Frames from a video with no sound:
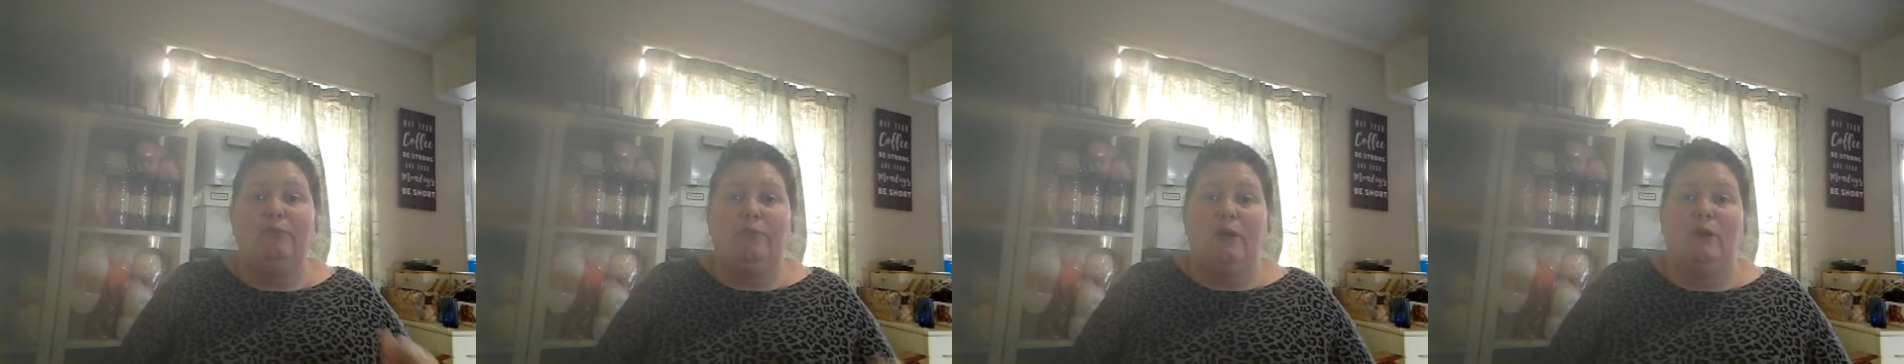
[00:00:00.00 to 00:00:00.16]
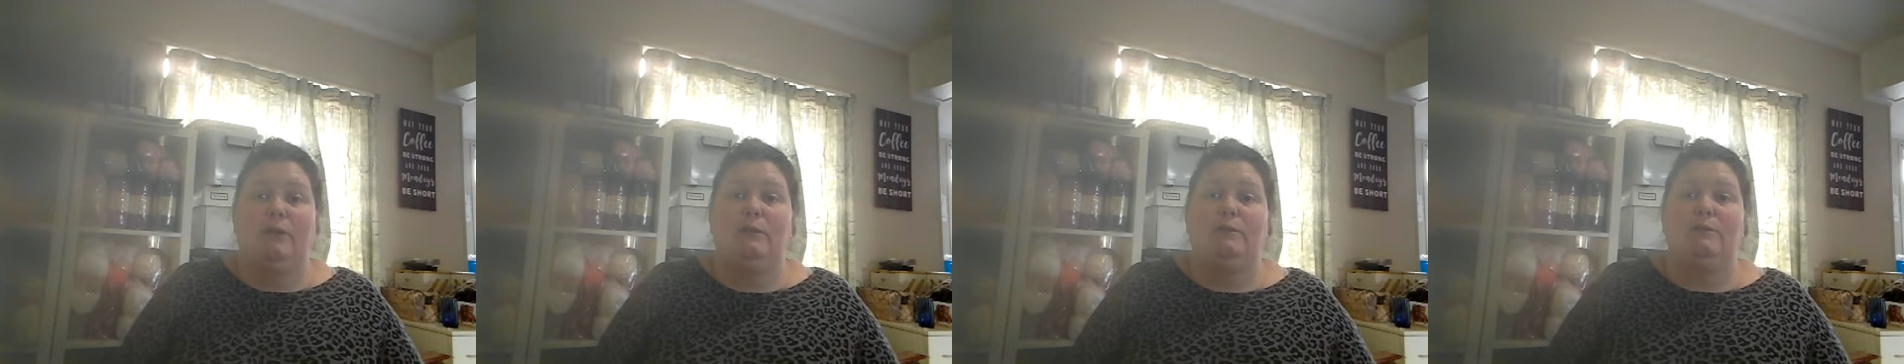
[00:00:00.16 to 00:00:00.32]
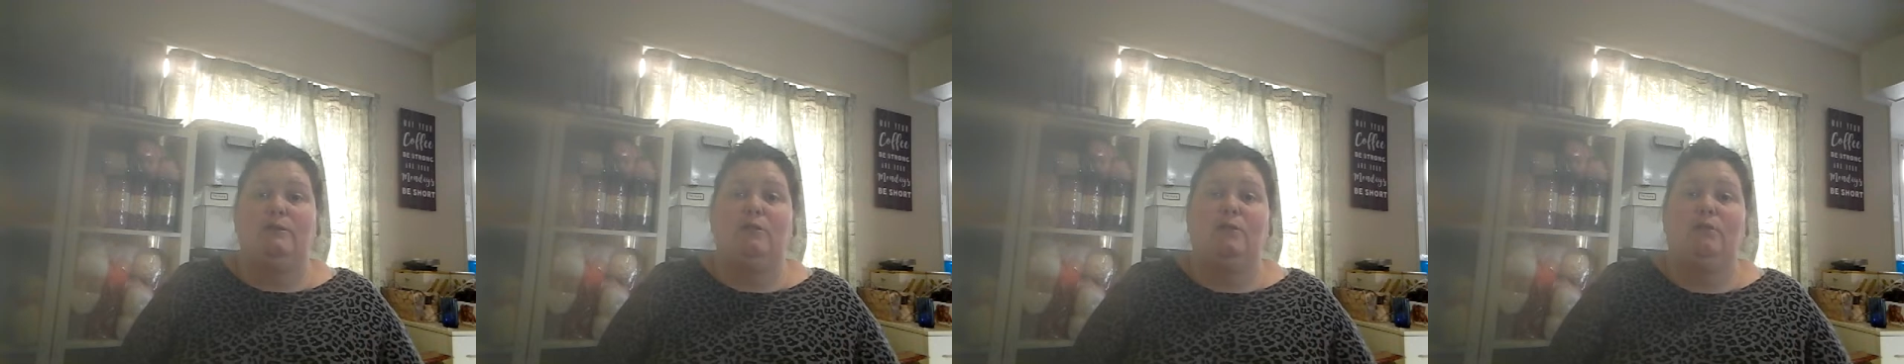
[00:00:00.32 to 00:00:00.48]

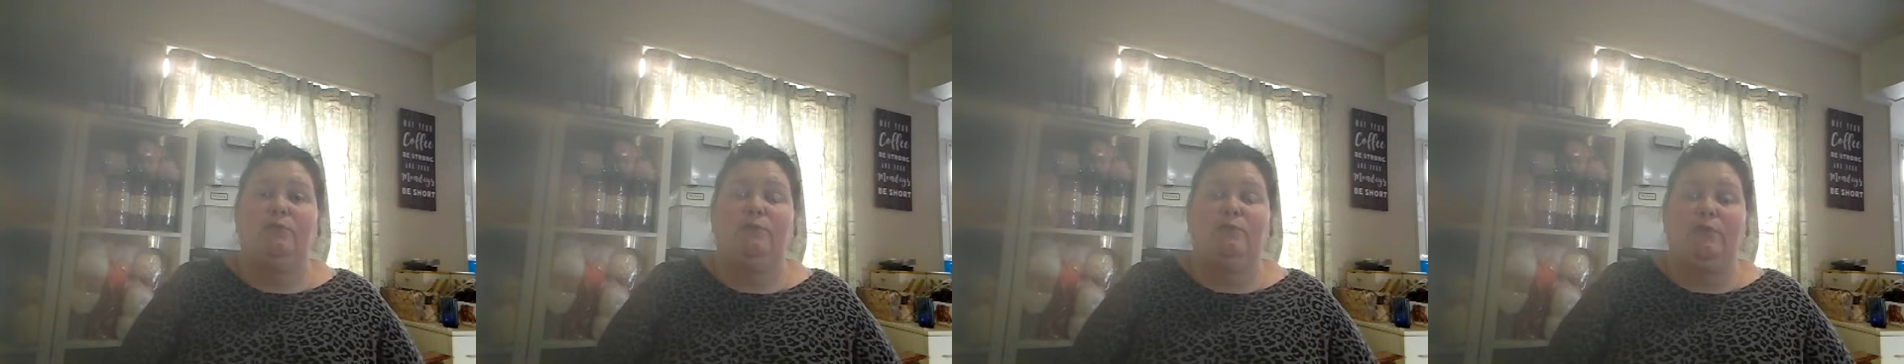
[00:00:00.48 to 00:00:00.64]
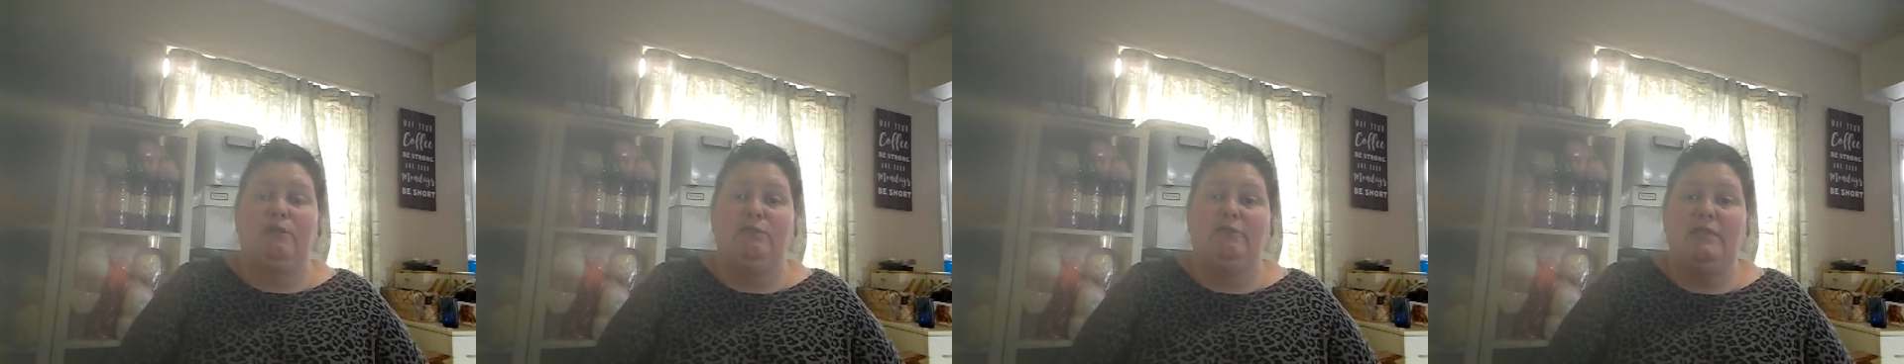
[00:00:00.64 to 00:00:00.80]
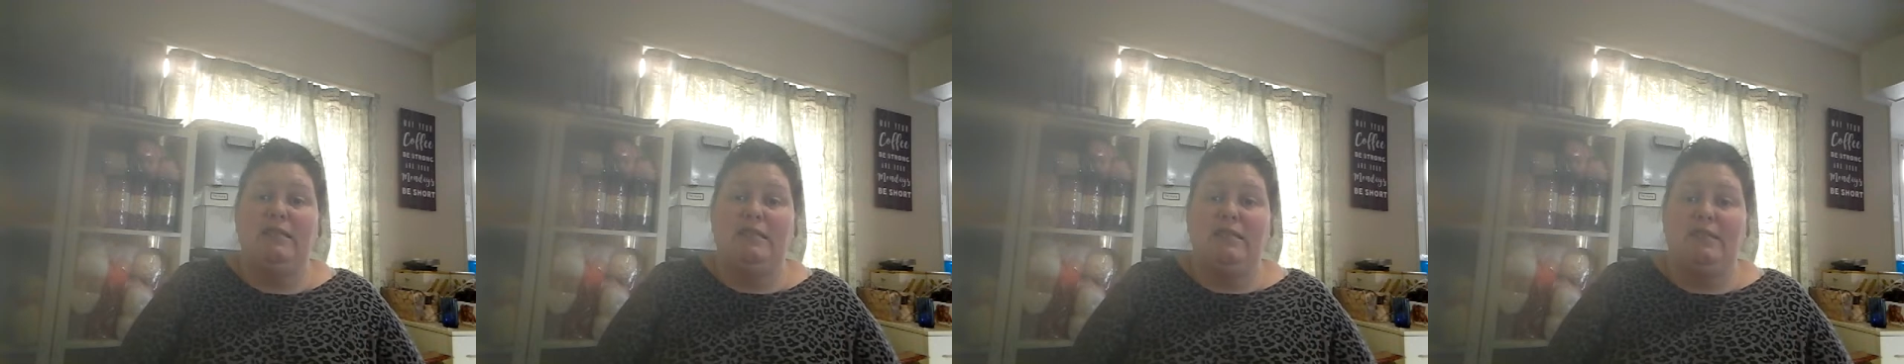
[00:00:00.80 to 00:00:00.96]
focus on for
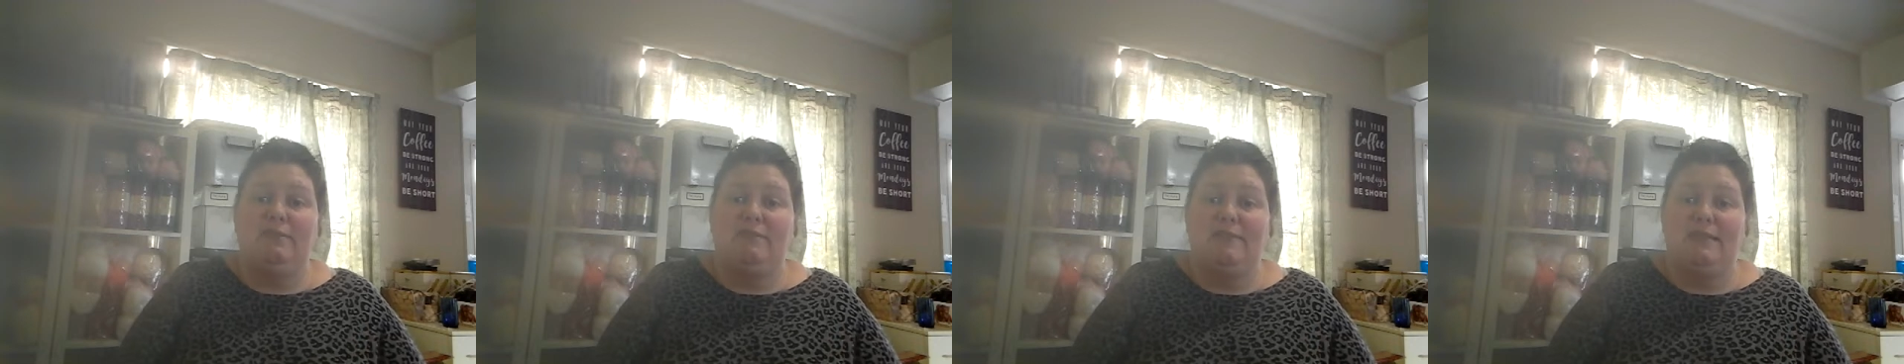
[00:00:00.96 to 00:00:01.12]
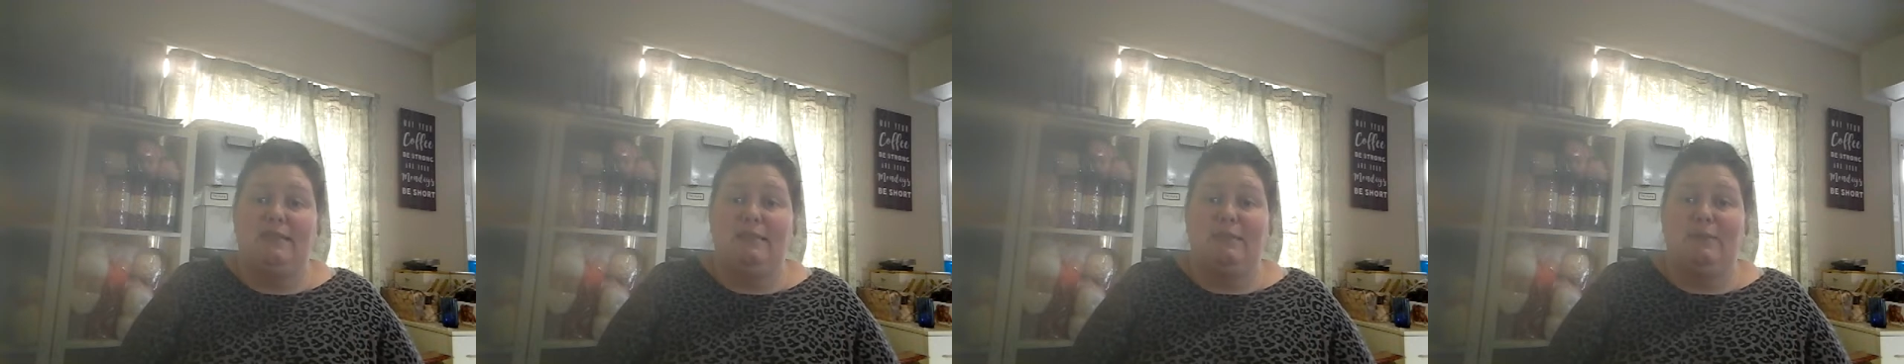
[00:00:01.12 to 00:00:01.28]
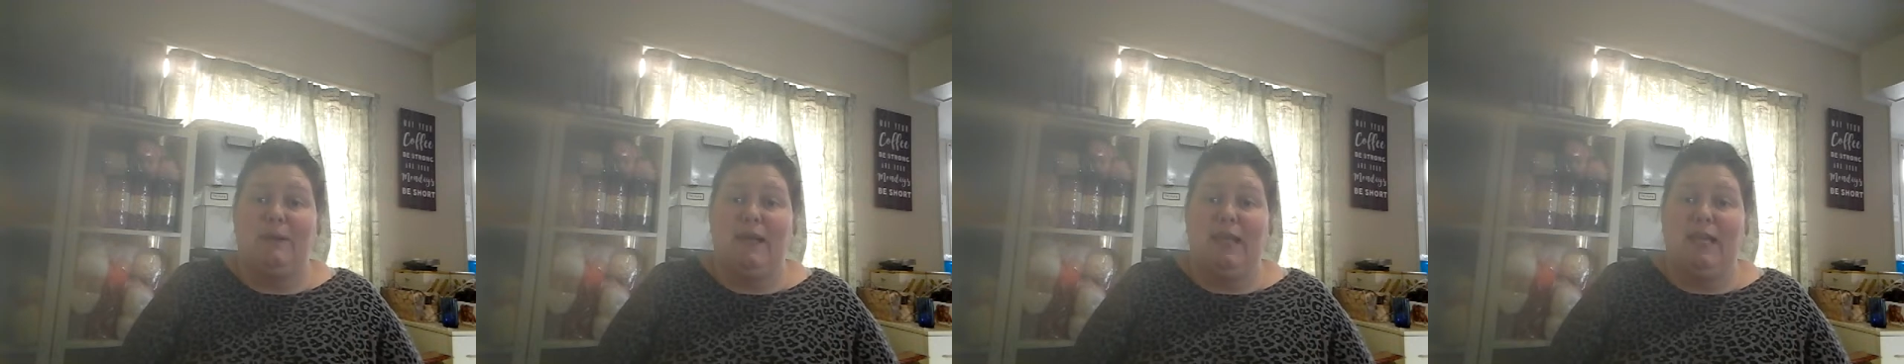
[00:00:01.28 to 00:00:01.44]
the rest of
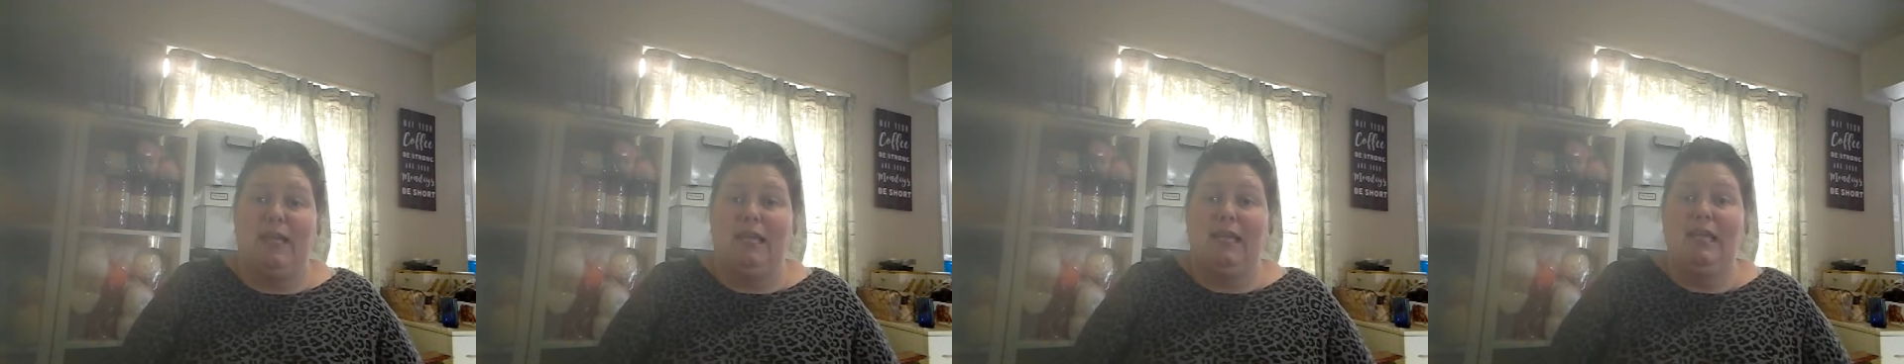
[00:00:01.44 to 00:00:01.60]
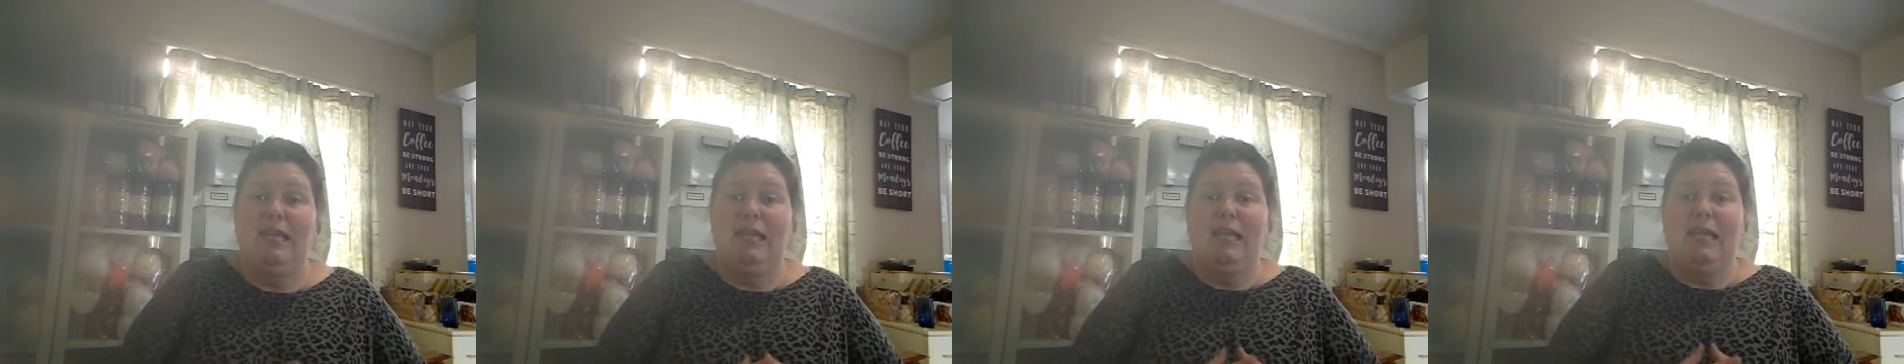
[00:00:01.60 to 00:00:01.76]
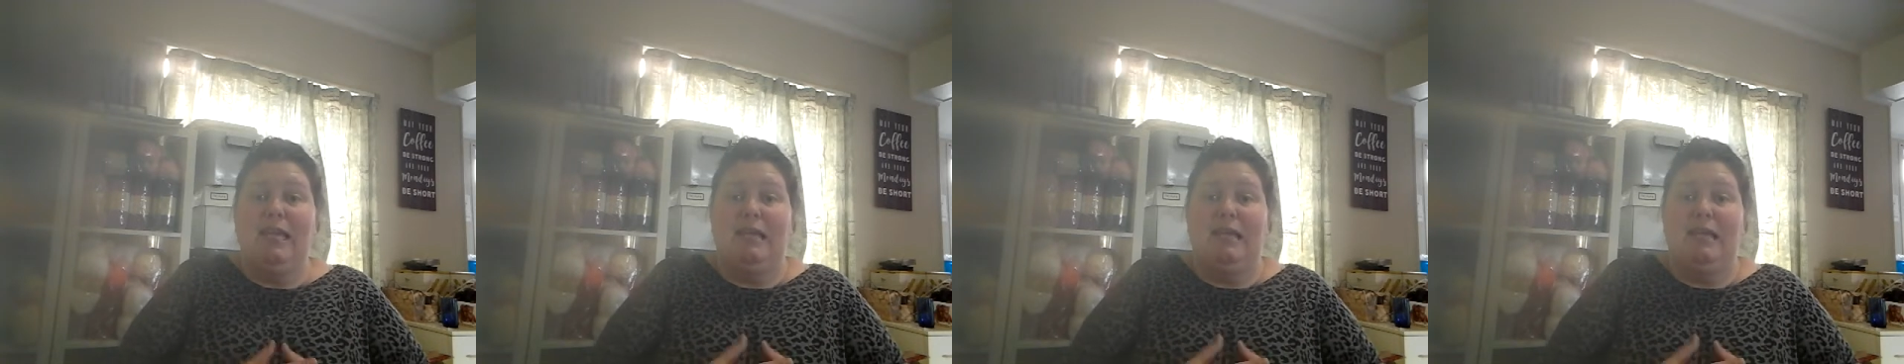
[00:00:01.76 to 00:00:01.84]
this week.